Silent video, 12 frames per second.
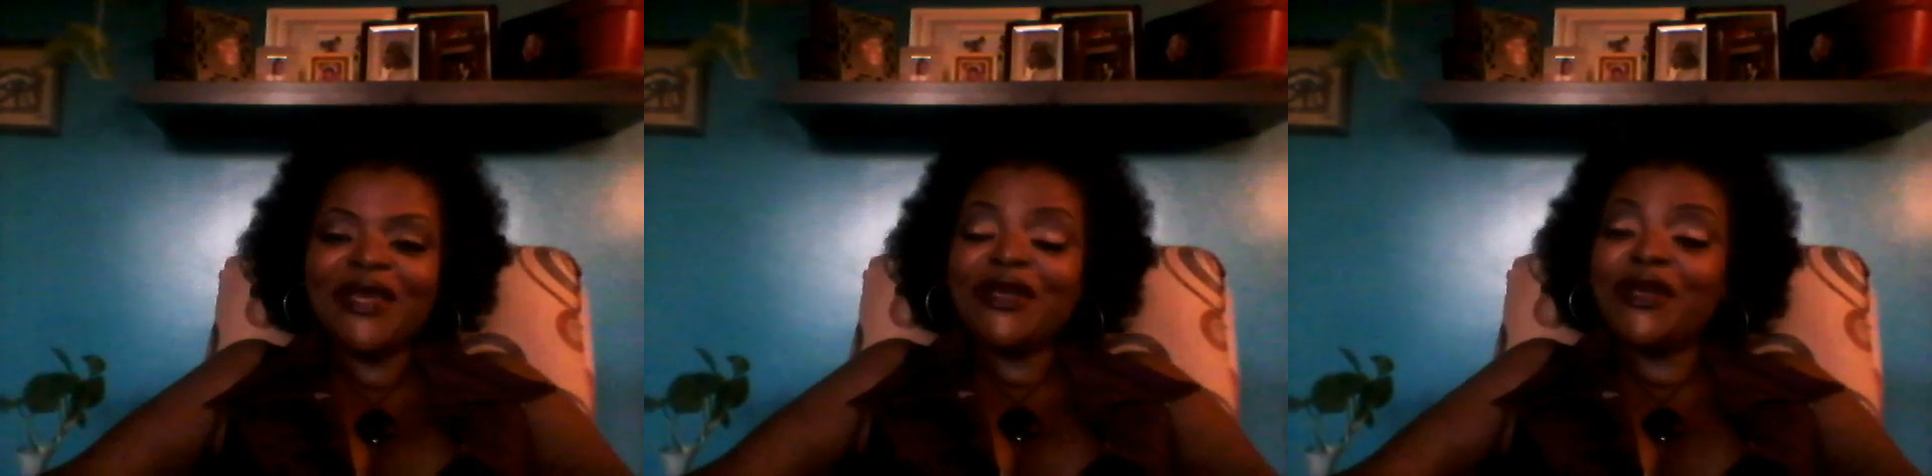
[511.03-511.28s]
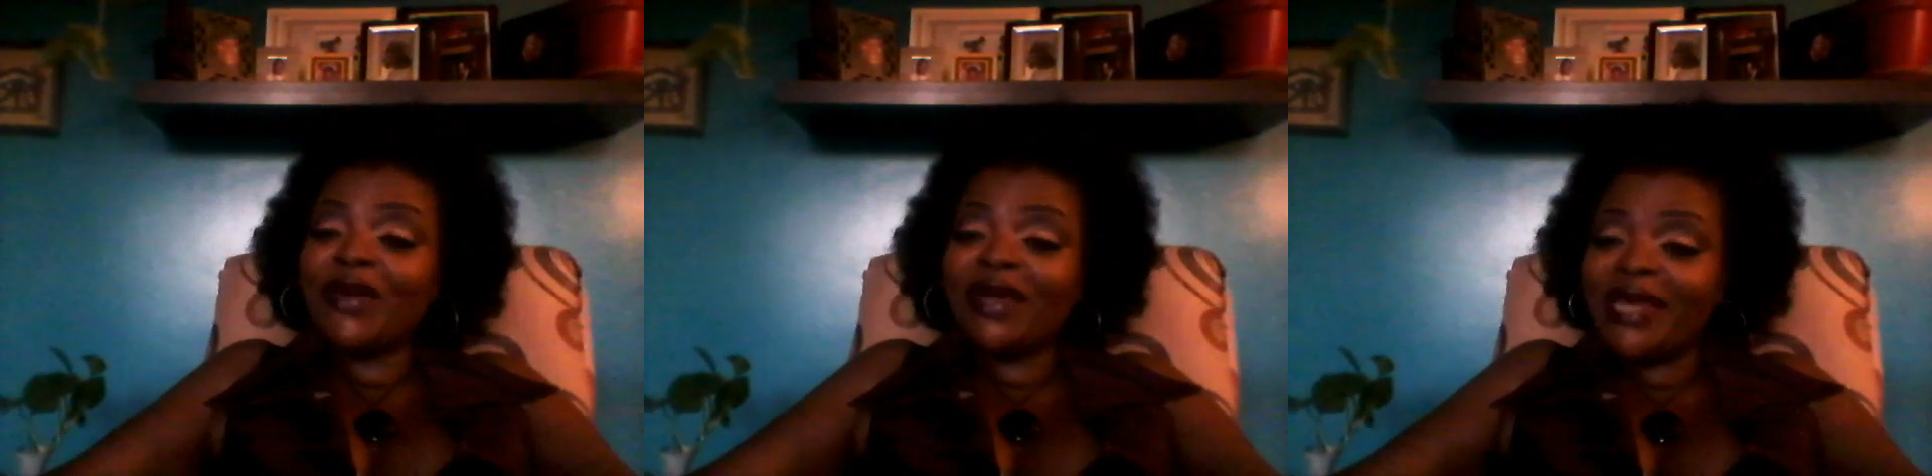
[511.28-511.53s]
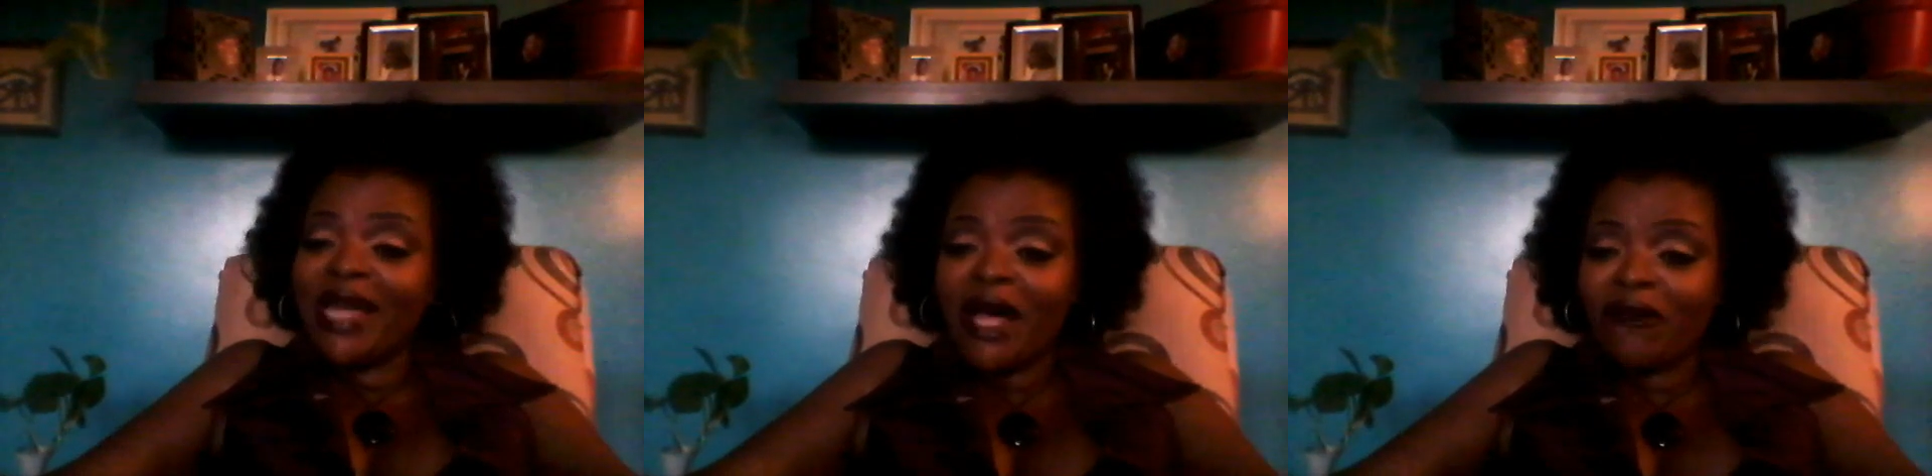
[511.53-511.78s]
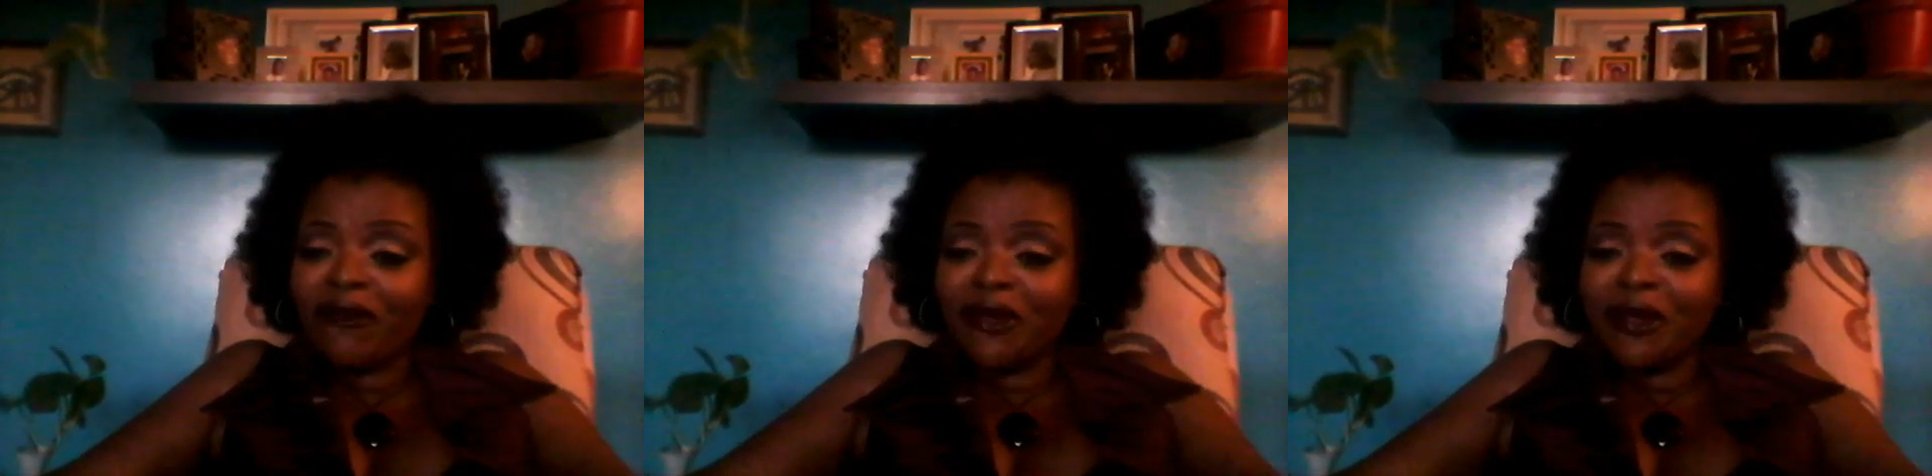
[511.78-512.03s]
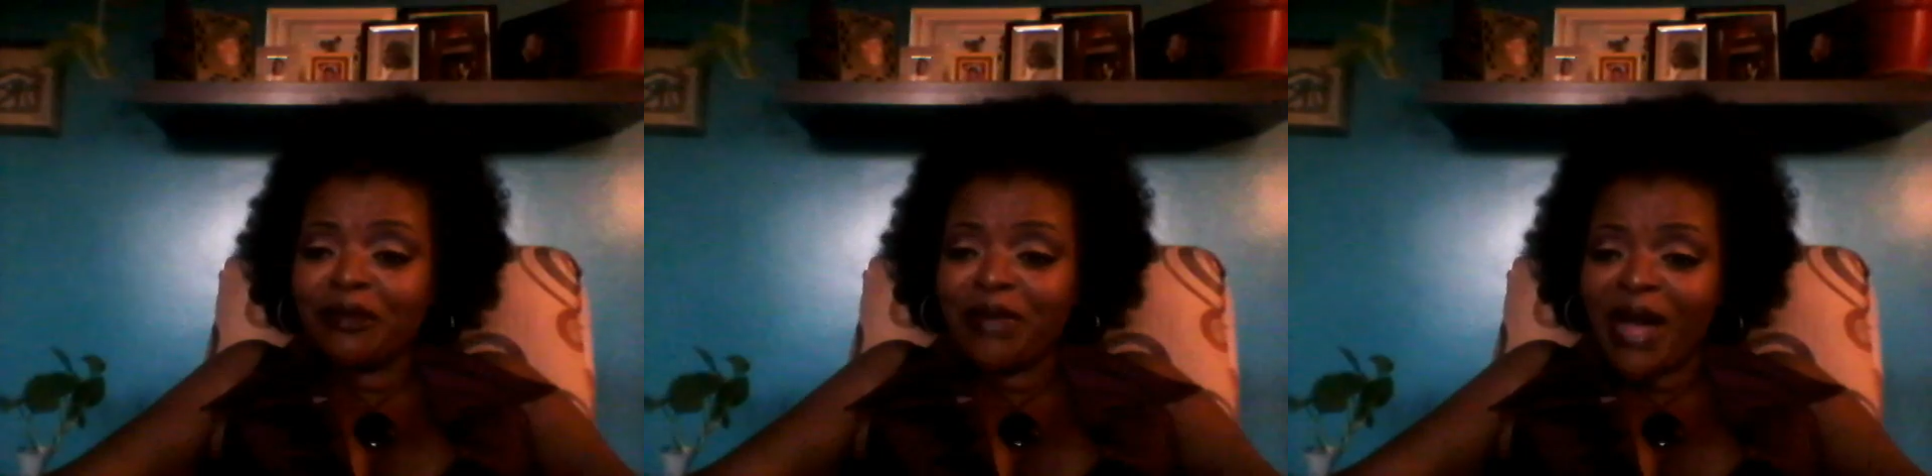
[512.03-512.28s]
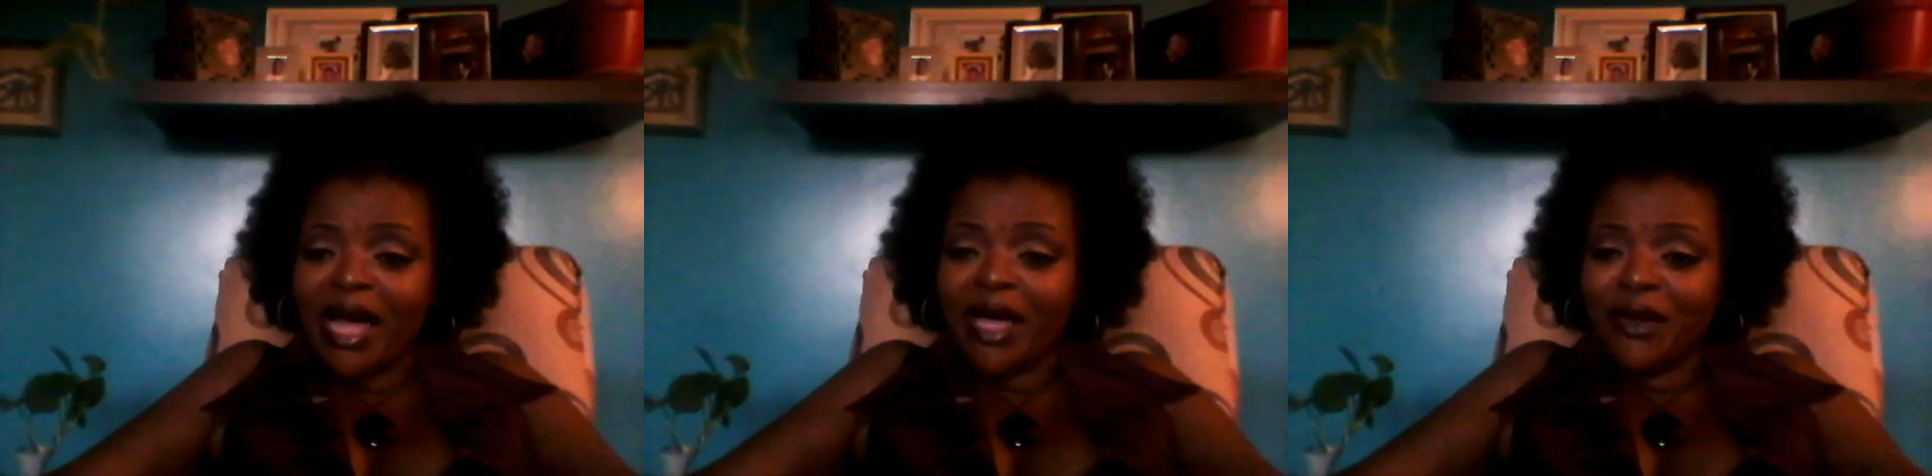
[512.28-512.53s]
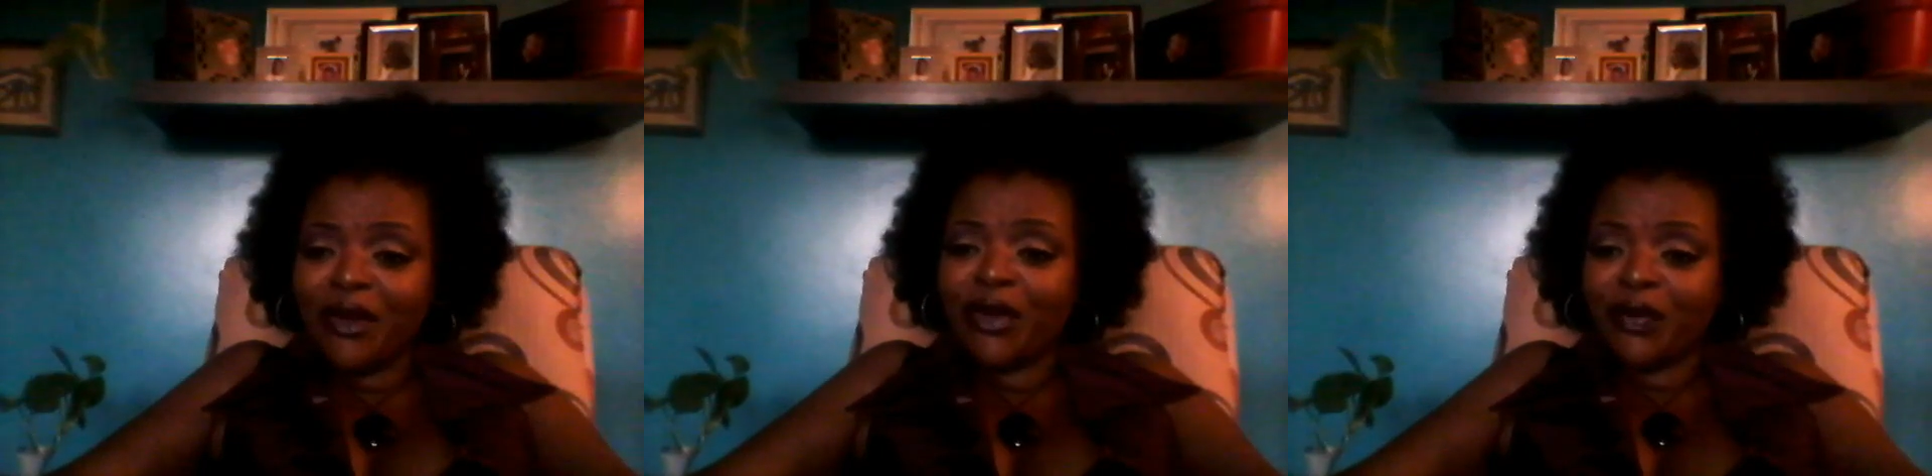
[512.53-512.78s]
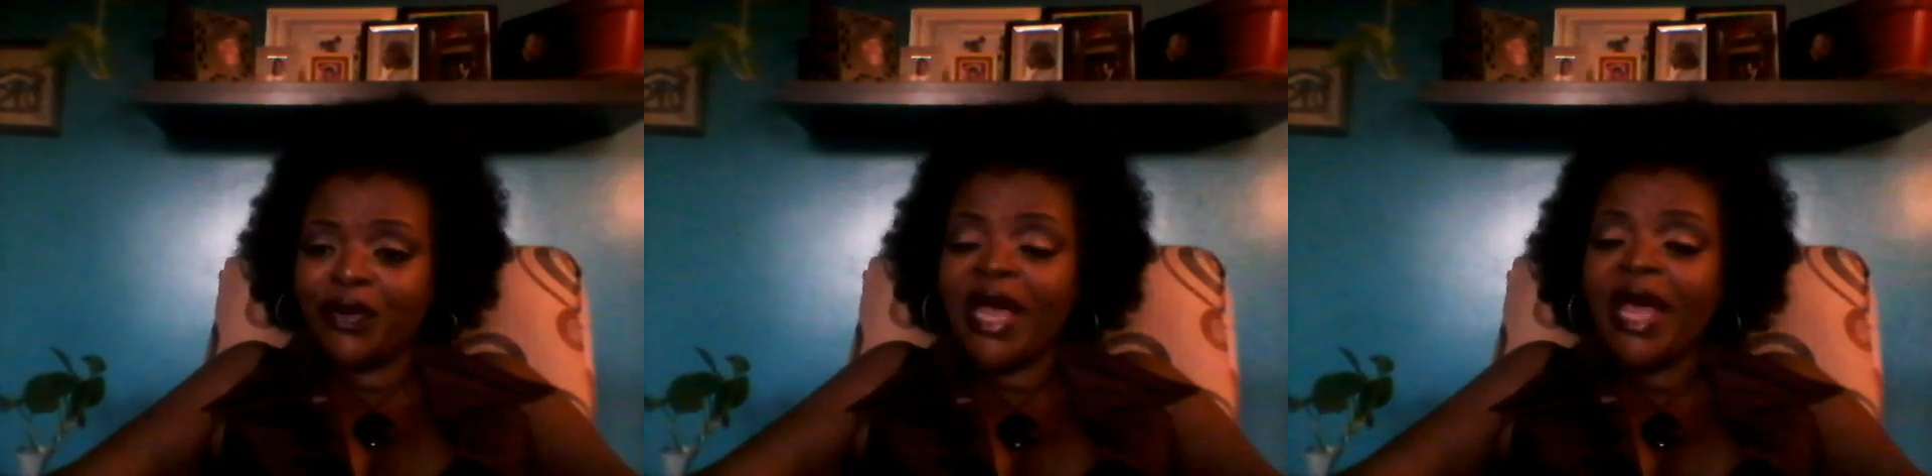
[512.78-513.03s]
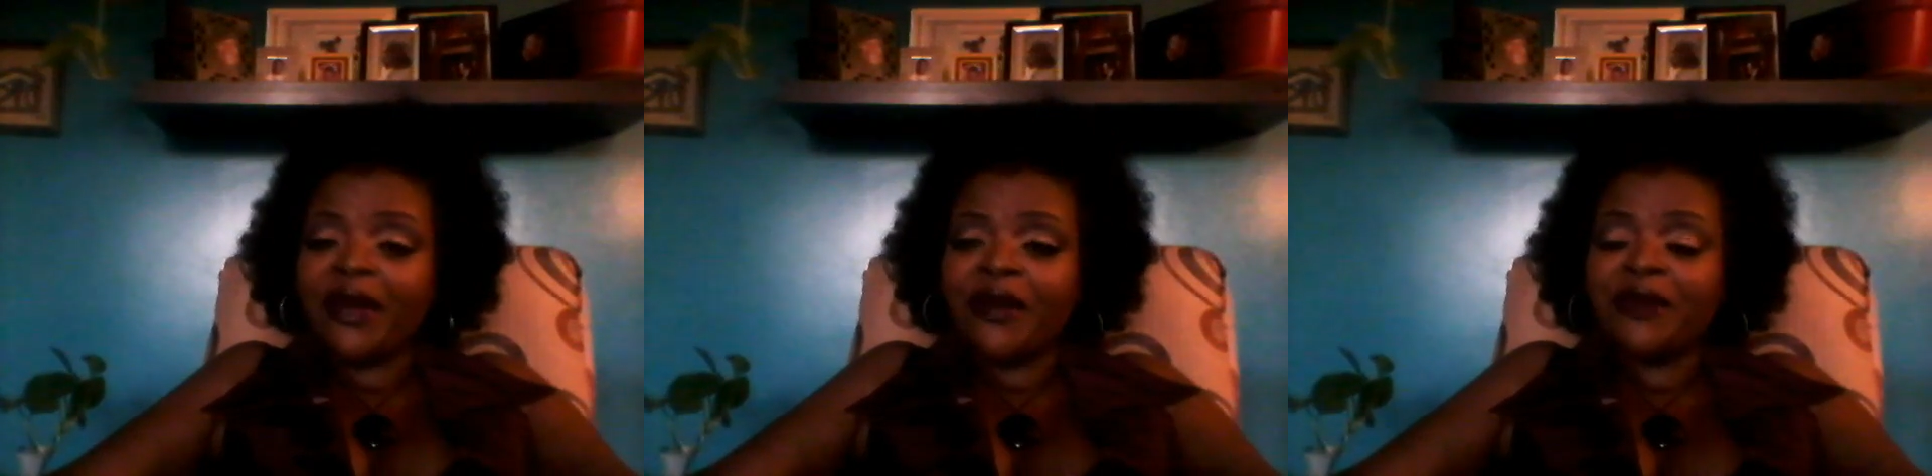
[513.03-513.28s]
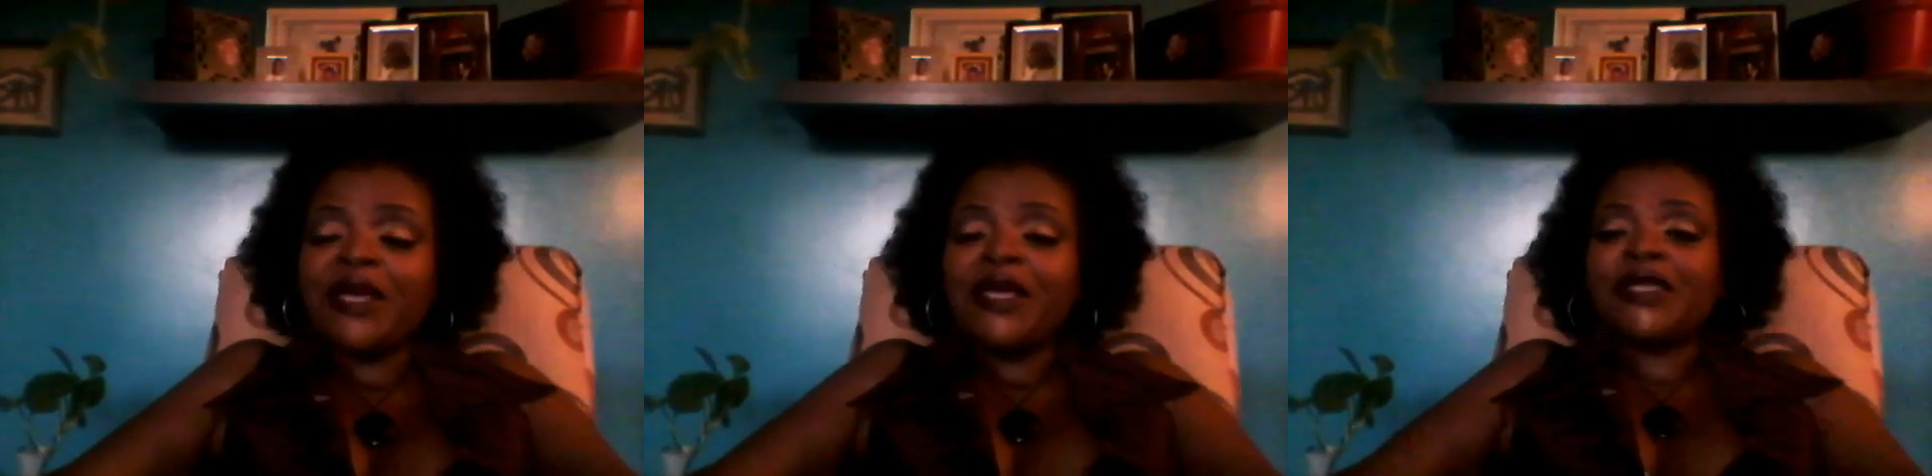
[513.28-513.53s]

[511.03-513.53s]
you're loved by your Creator.